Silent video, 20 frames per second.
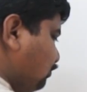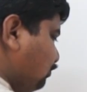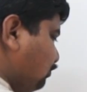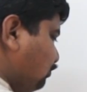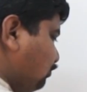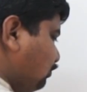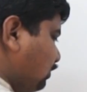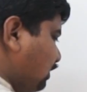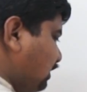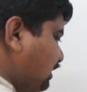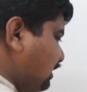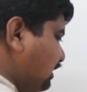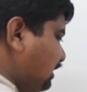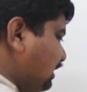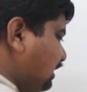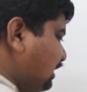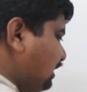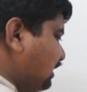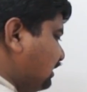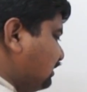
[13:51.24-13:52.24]

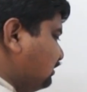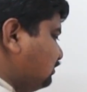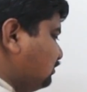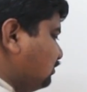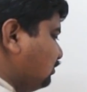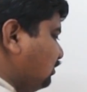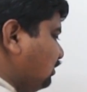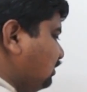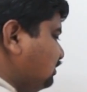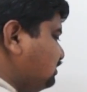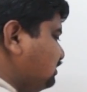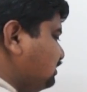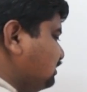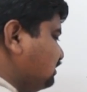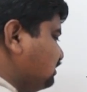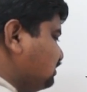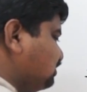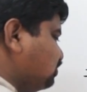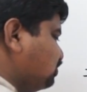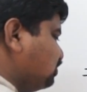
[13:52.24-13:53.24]
one electron's
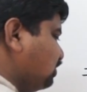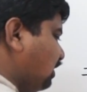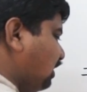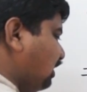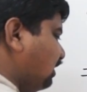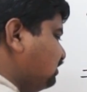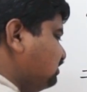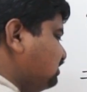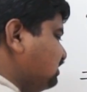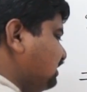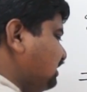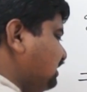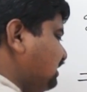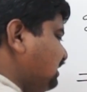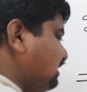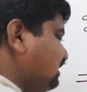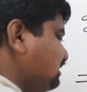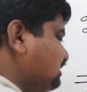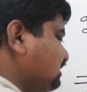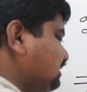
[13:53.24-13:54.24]
charge
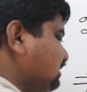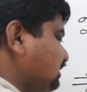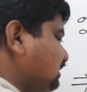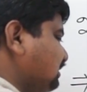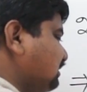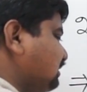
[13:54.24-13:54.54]
is